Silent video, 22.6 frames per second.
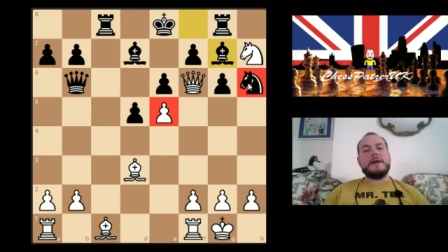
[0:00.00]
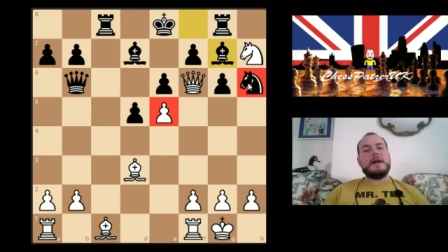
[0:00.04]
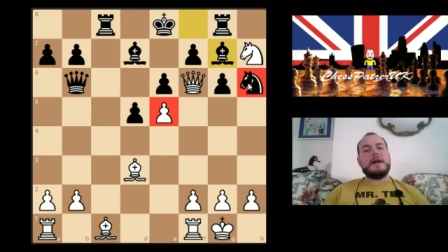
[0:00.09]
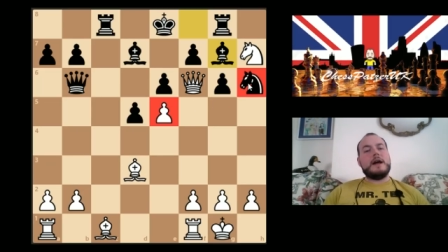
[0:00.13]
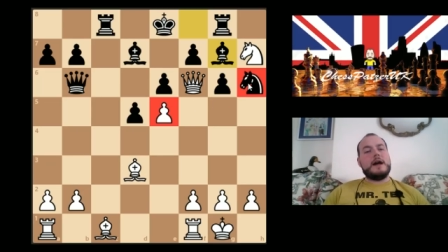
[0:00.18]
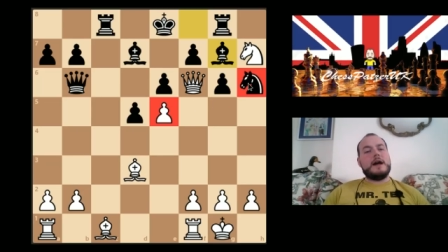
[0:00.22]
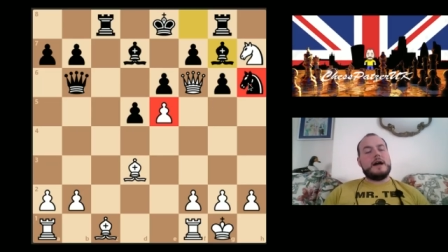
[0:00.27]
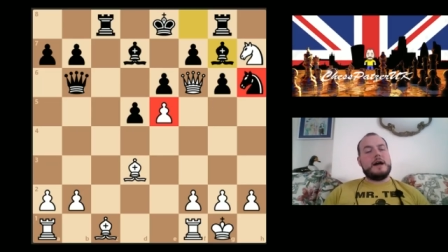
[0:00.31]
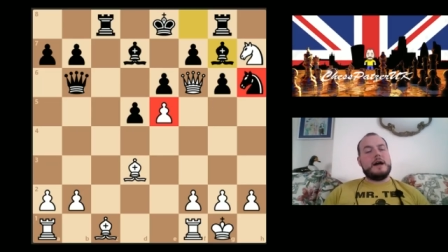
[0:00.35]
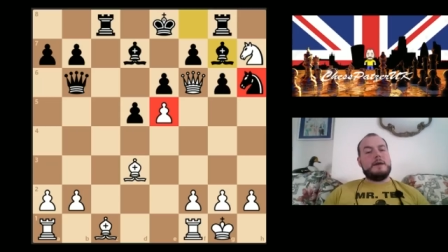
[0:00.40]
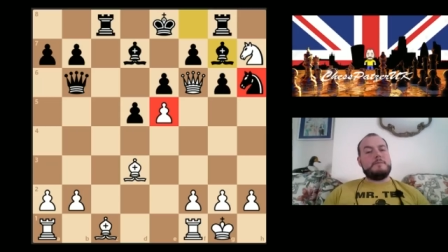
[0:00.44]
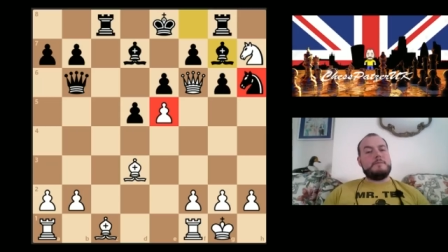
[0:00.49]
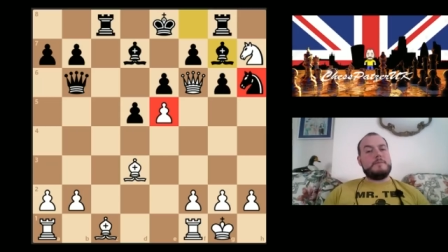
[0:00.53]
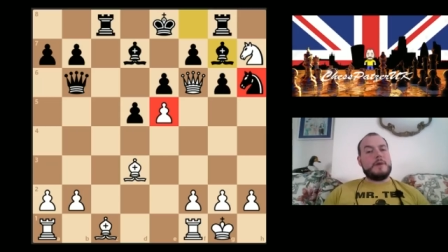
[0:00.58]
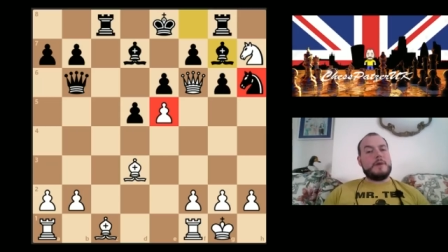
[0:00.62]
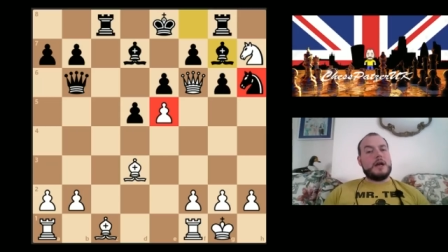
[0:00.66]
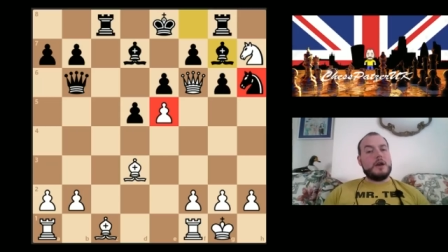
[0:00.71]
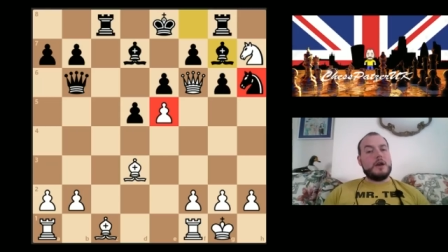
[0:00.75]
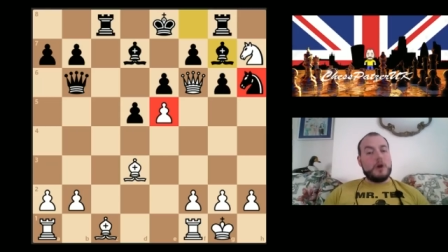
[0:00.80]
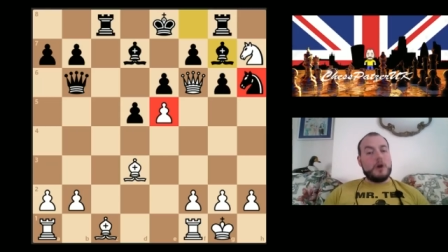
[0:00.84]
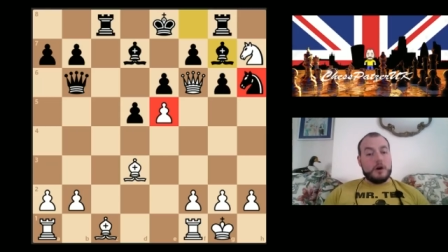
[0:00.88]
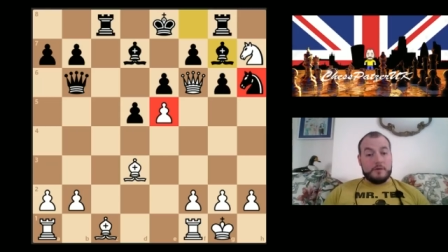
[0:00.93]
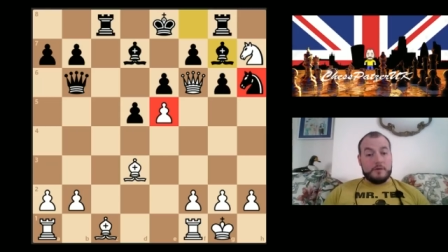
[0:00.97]
A
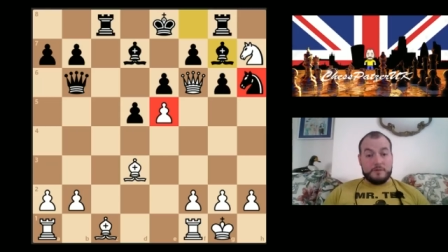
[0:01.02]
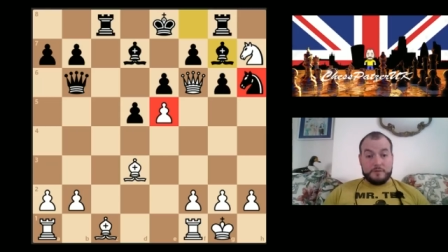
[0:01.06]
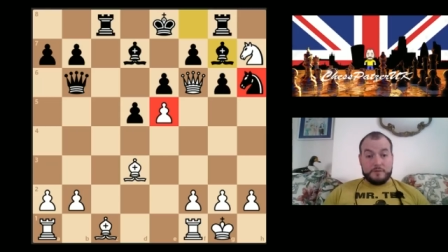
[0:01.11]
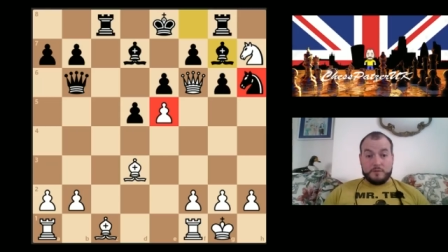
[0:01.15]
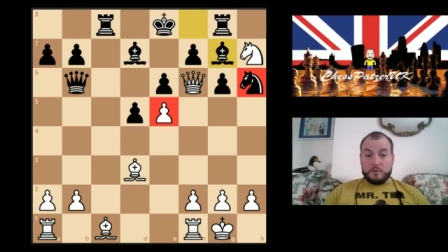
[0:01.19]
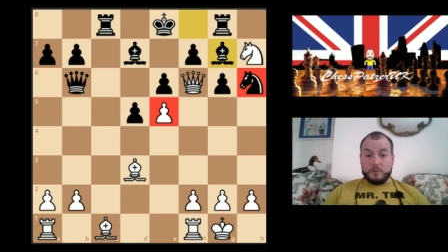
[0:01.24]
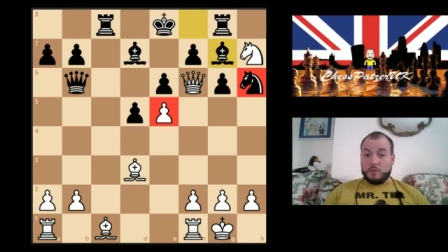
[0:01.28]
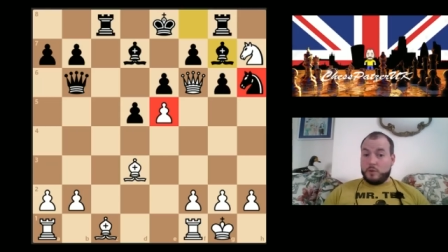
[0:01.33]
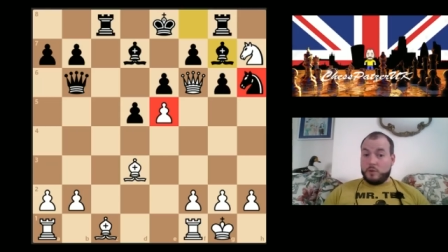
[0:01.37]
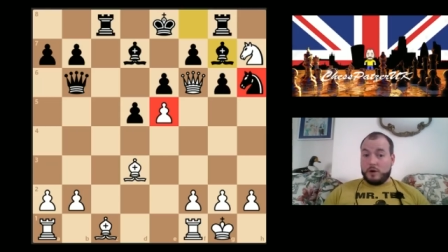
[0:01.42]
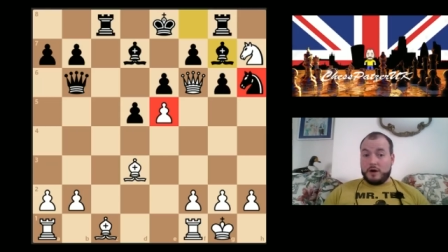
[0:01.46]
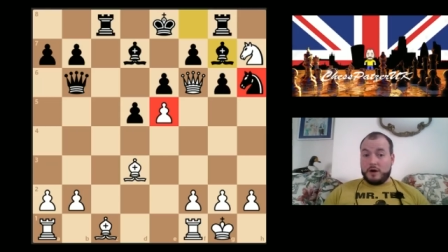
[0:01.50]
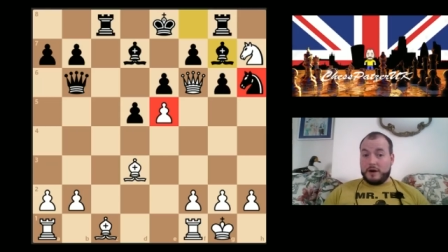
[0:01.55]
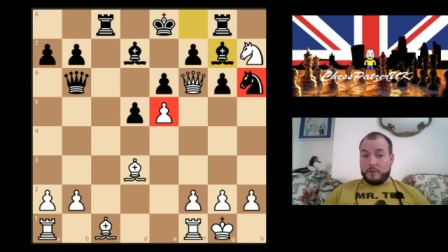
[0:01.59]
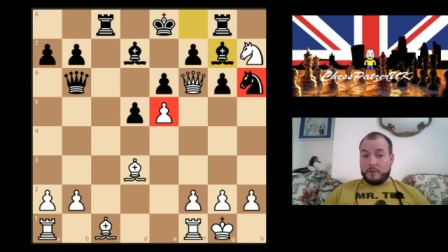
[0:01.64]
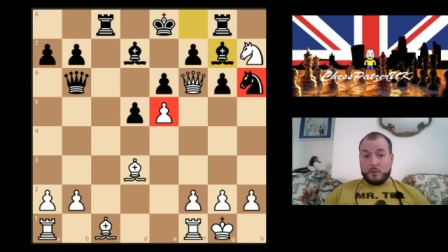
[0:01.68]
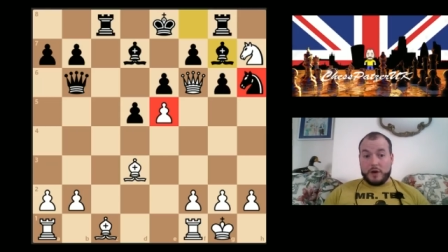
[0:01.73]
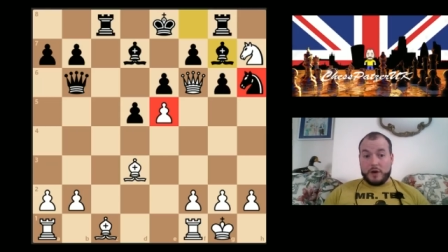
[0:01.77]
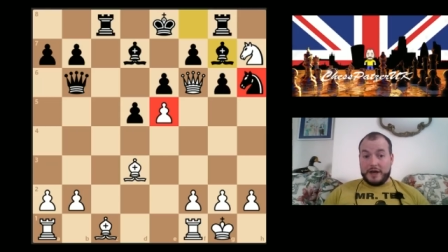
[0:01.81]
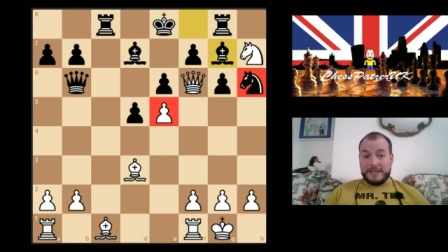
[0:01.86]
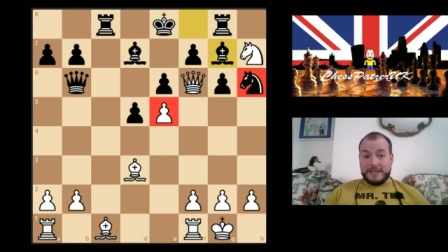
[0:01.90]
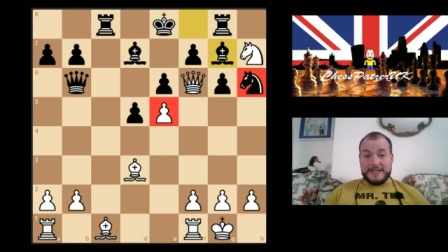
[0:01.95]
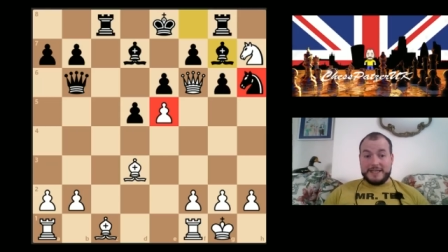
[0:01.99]
lot of
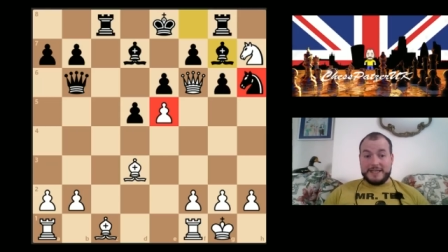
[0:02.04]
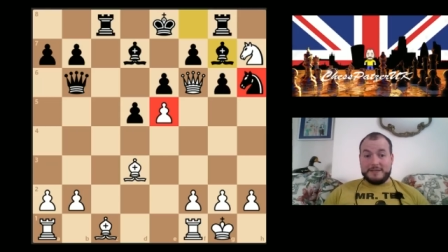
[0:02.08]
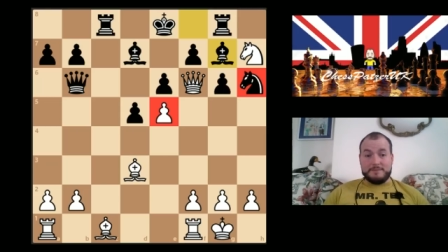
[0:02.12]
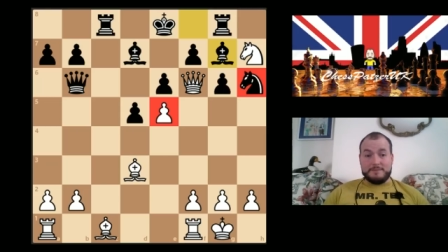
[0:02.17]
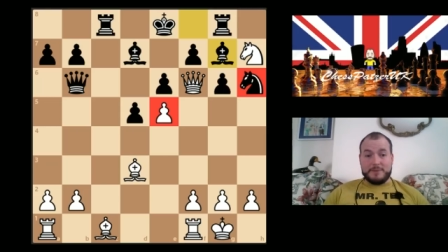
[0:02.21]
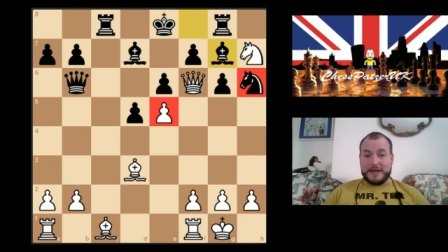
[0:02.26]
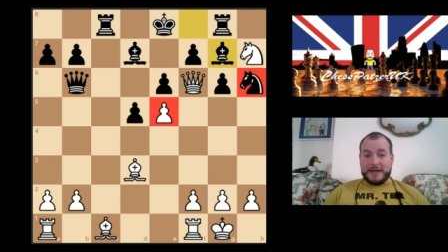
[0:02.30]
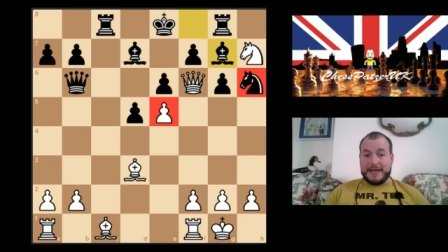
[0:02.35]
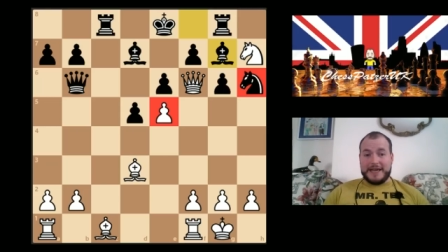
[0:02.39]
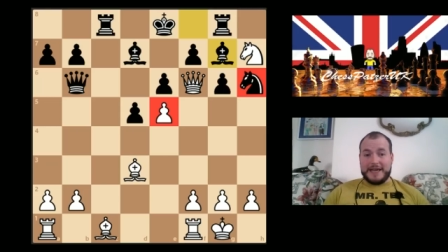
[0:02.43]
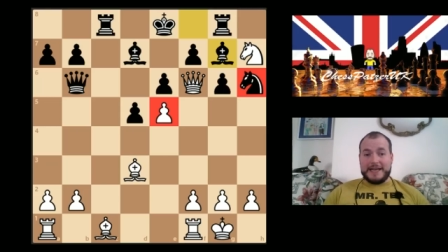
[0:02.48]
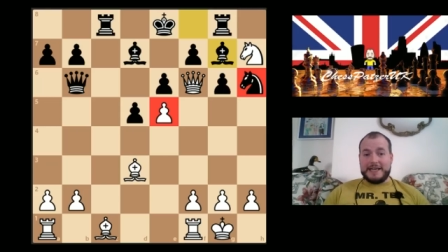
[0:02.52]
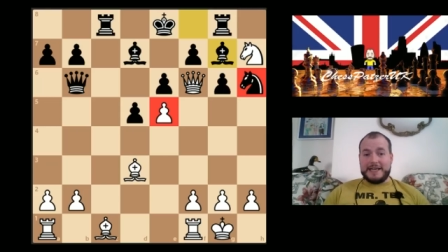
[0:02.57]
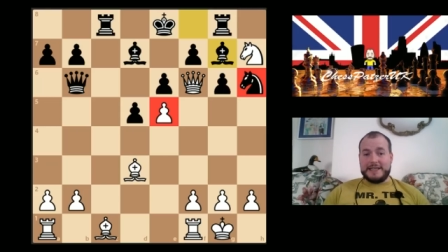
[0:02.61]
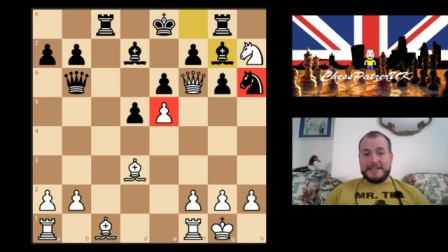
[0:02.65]
why I didn't play any